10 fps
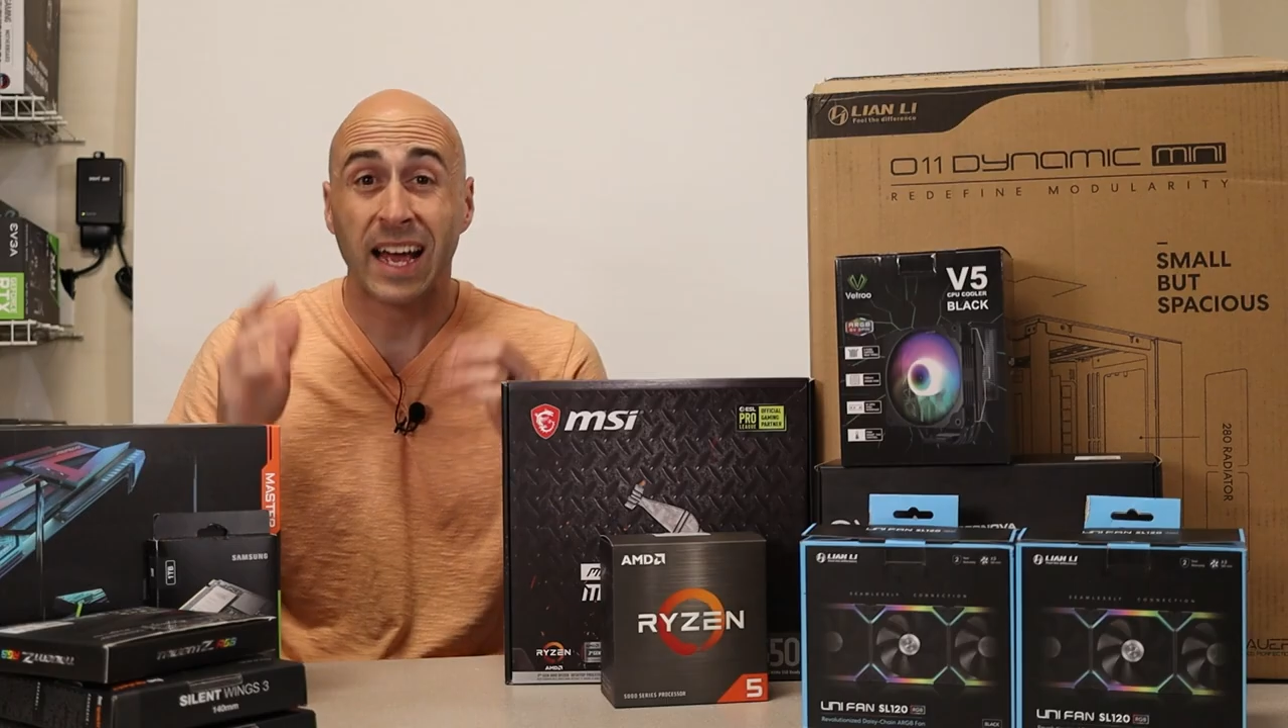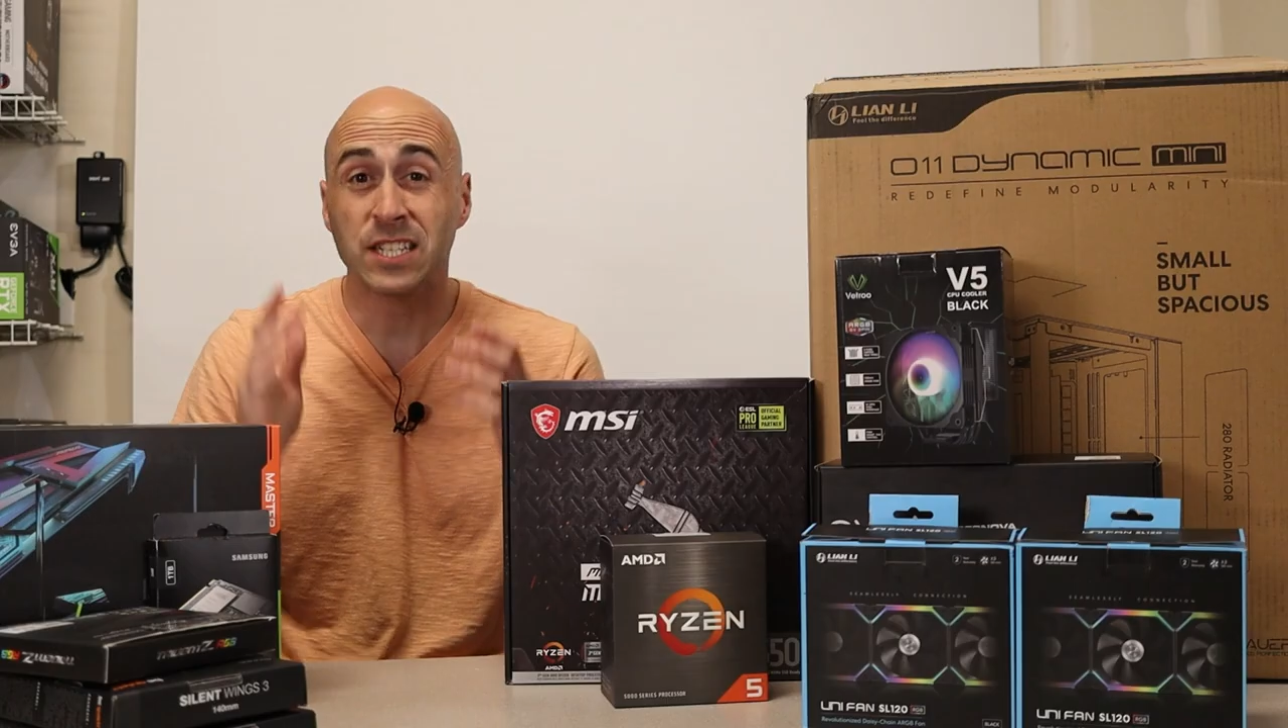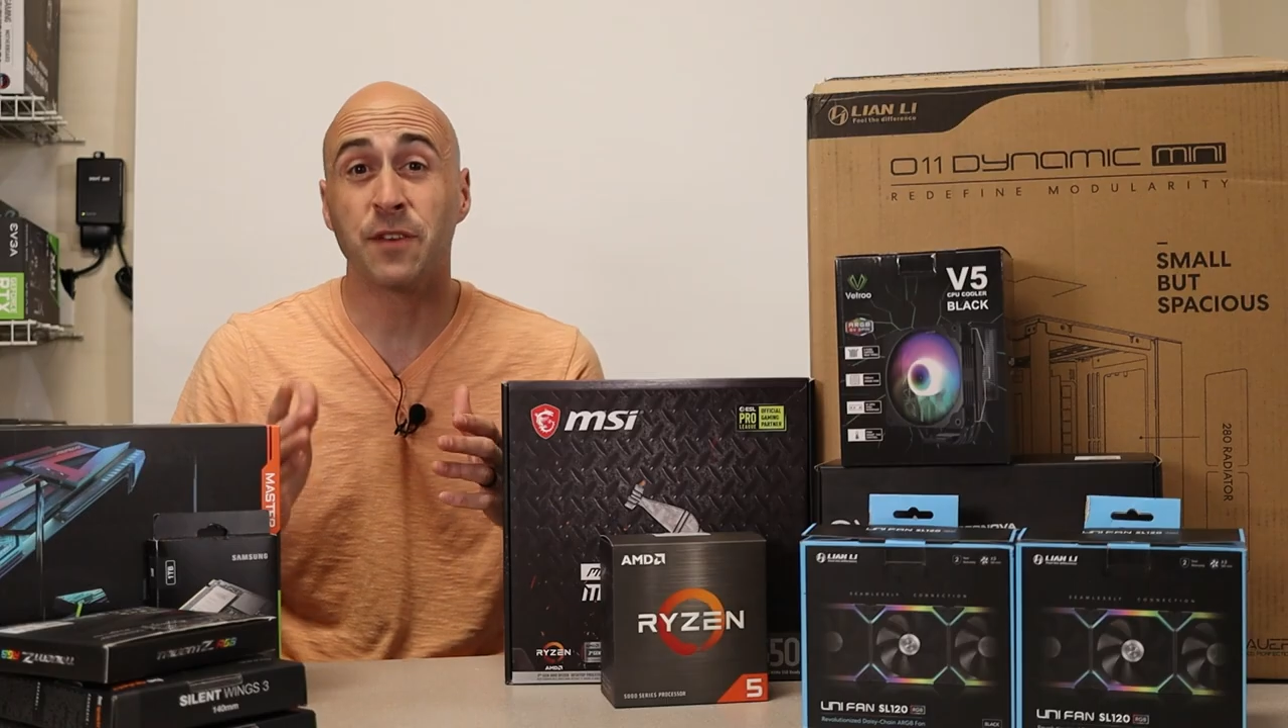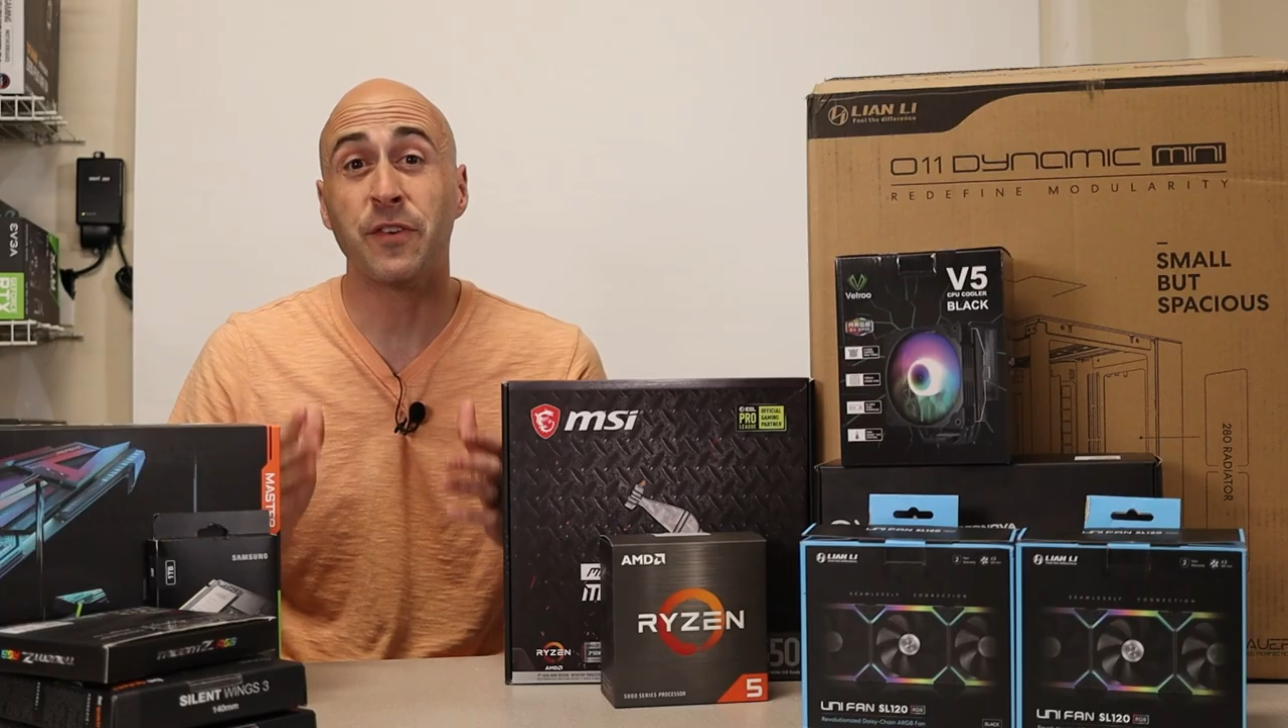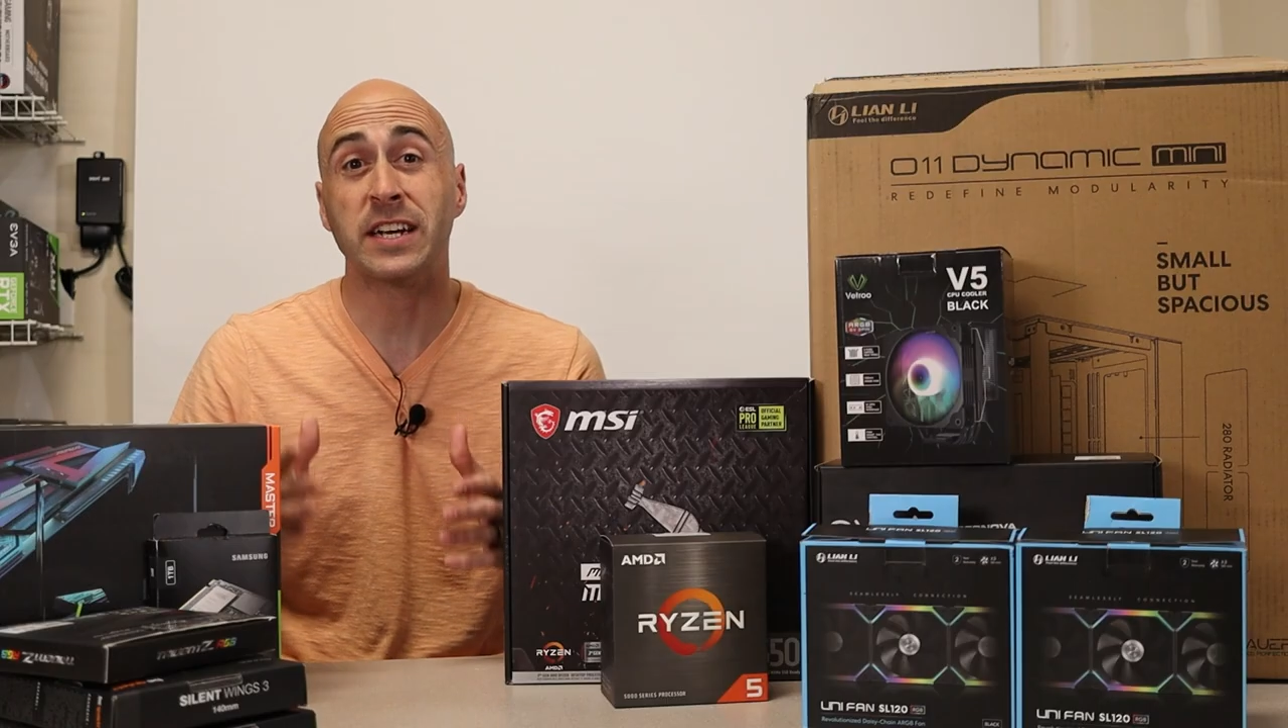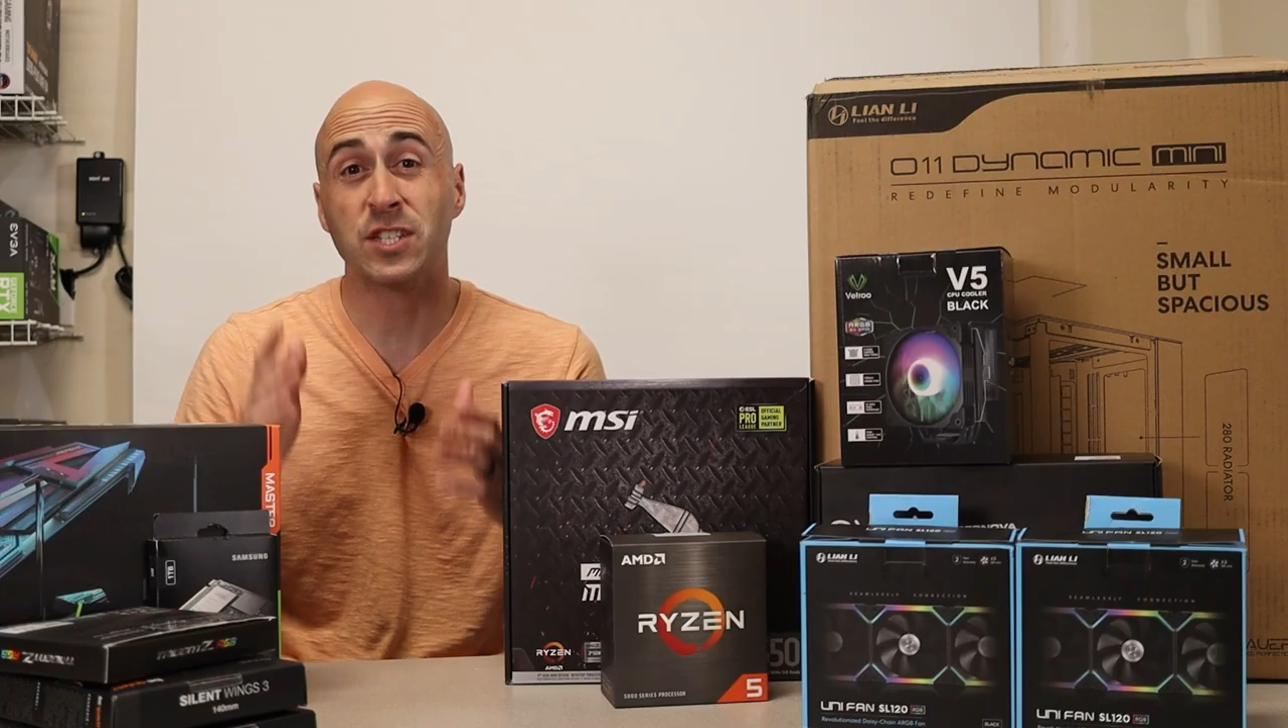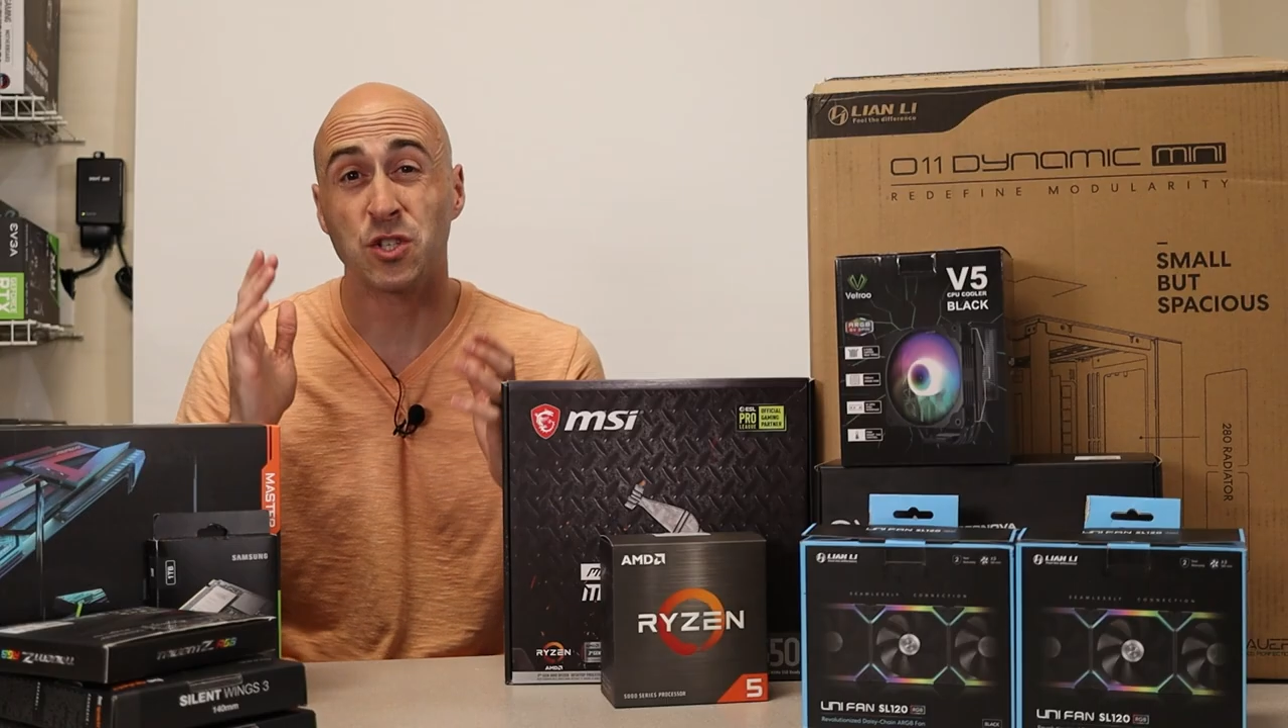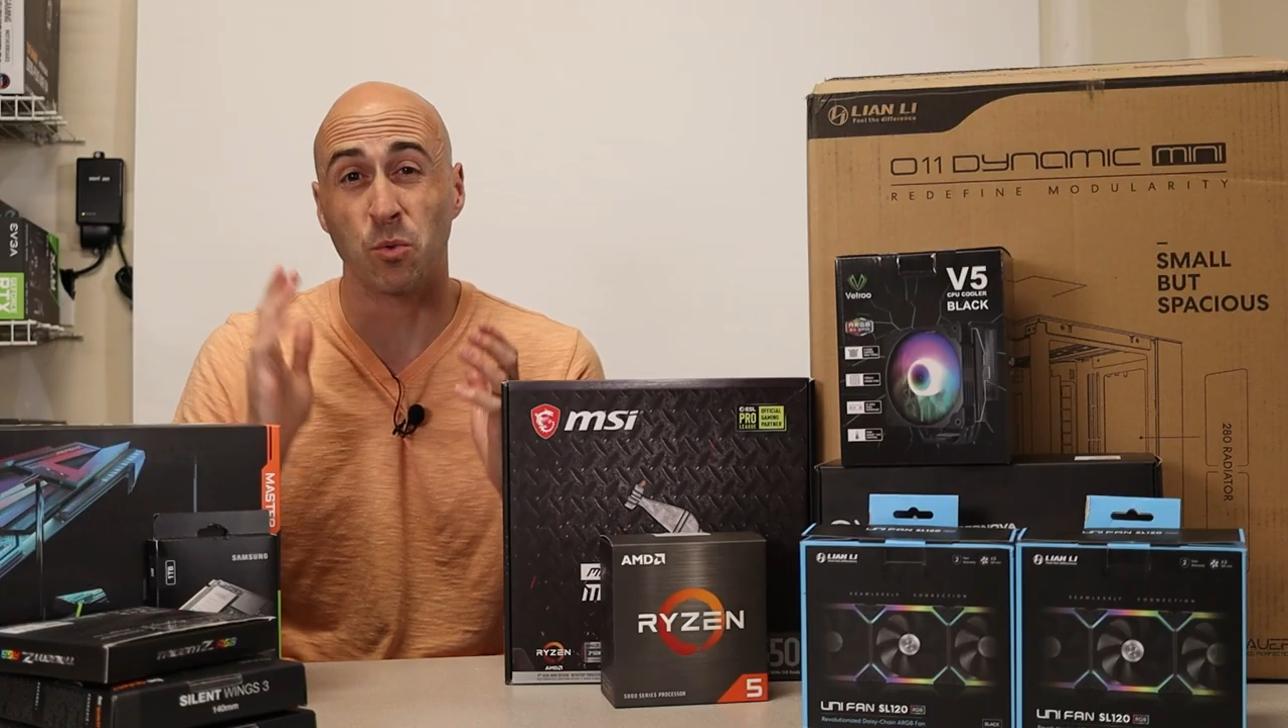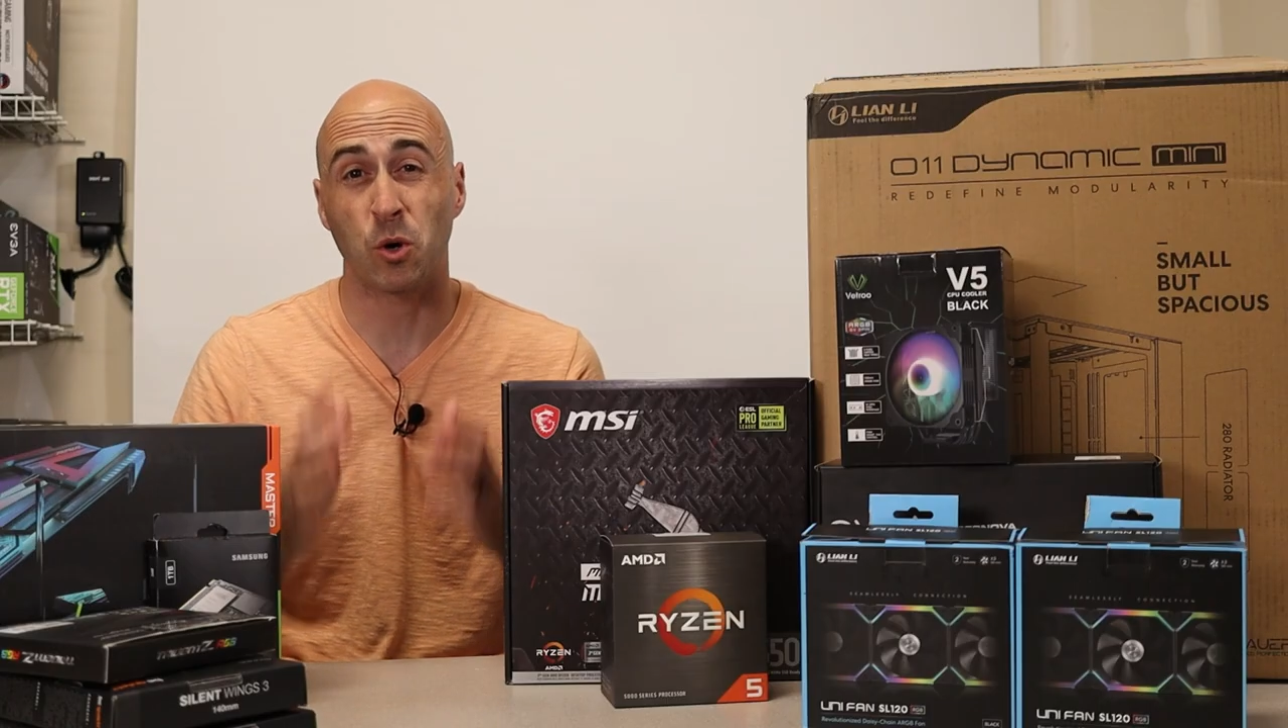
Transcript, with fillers: S F X is